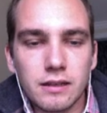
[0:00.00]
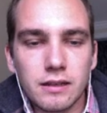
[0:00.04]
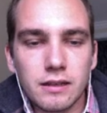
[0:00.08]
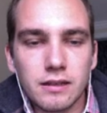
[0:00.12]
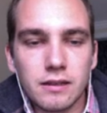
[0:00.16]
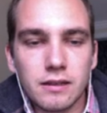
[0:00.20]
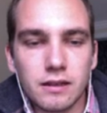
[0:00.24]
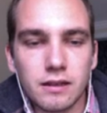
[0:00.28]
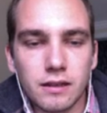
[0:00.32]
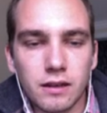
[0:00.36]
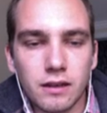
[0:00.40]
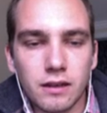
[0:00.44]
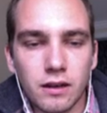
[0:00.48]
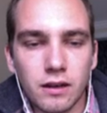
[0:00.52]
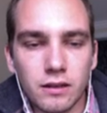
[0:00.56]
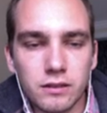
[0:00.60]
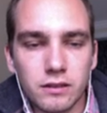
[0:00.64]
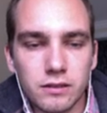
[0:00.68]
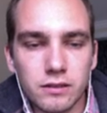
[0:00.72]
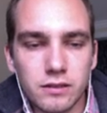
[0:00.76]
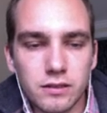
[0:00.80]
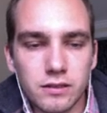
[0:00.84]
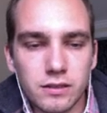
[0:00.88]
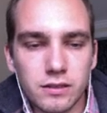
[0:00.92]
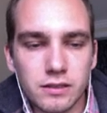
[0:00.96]
the
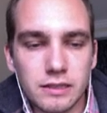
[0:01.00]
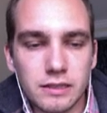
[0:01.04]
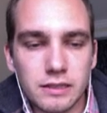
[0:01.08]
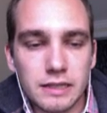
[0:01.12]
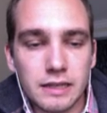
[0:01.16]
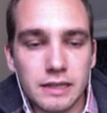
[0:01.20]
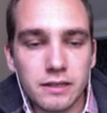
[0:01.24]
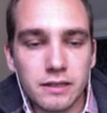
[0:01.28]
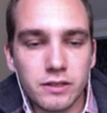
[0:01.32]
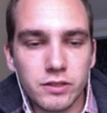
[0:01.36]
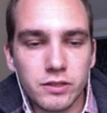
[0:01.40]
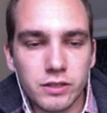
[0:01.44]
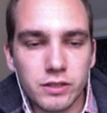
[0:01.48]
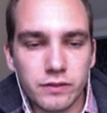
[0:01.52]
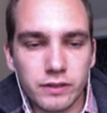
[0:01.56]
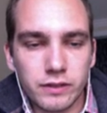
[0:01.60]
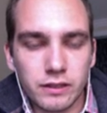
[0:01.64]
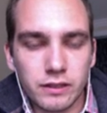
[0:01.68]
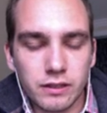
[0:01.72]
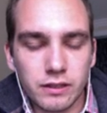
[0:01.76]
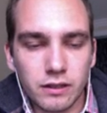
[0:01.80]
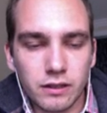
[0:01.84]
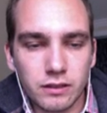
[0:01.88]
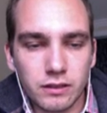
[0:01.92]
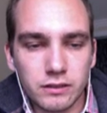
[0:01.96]
colors,
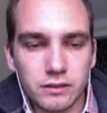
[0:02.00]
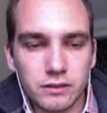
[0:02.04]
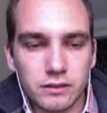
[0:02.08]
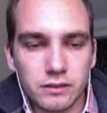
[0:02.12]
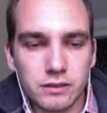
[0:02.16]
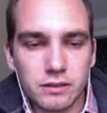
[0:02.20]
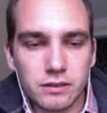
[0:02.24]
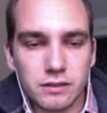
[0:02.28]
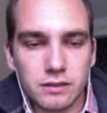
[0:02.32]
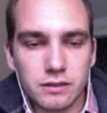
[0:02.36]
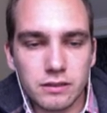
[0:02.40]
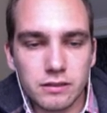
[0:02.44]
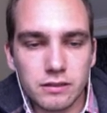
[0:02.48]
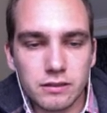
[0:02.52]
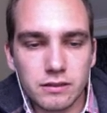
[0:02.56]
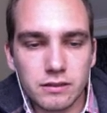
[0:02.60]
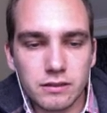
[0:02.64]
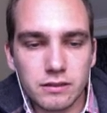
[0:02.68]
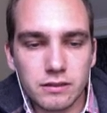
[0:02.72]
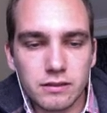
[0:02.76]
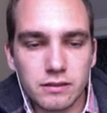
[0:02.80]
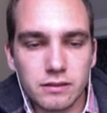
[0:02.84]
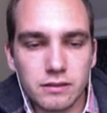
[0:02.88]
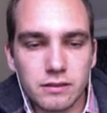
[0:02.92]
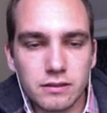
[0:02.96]
data-driven colors.
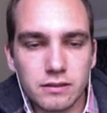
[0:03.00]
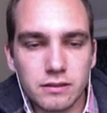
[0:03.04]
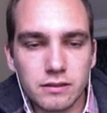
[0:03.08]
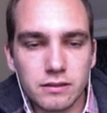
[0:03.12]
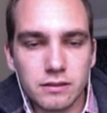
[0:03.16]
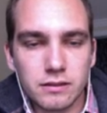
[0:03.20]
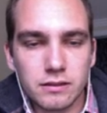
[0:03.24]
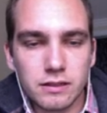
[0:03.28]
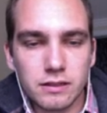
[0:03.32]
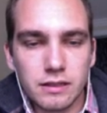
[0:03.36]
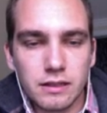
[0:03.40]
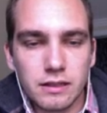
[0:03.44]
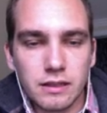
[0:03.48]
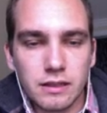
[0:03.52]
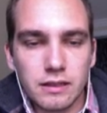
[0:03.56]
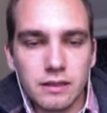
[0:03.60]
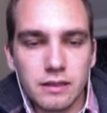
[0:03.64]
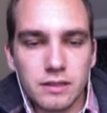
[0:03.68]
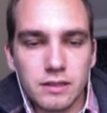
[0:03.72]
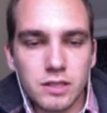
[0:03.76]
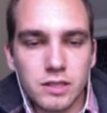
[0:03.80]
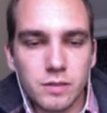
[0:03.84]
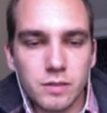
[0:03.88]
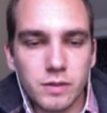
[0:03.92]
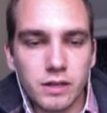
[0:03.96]

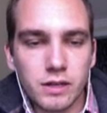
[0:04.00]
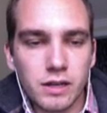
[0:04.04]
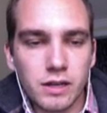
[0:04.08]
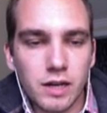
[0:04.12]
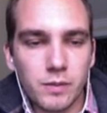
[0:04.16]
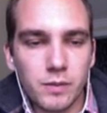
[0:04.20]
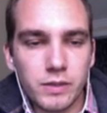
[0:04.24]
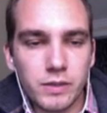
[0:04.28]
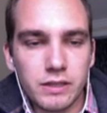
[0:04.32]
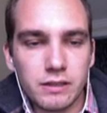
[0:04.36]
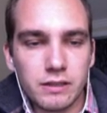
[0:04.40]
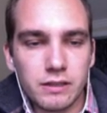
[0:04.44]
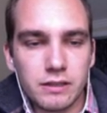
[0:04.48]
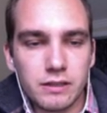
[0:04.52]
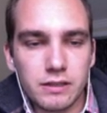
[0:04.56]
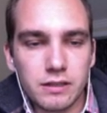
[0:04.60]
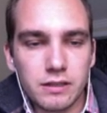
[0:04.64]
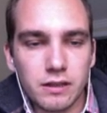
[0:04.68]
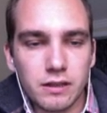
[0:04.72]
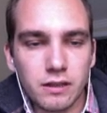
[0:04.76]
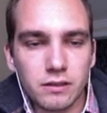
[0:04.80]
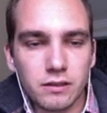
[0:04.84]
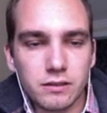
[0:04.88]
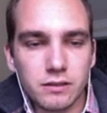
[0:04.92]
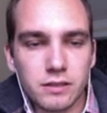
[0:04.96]
So I'm going to copy this
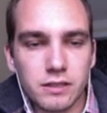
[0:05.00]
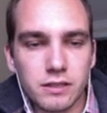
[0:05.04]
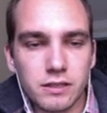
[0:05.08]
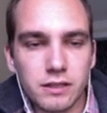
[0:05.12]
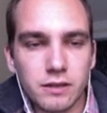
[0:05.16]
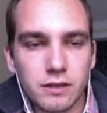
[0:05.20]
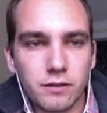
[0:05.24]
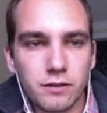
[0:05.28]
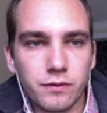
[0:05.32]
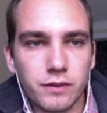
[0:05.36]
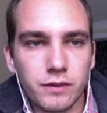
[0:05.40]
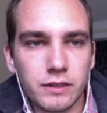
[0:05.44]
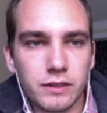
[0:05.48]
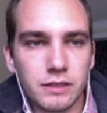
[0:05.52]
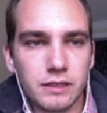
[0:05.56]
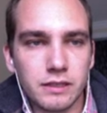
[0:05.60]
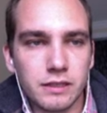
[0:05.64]
color scale function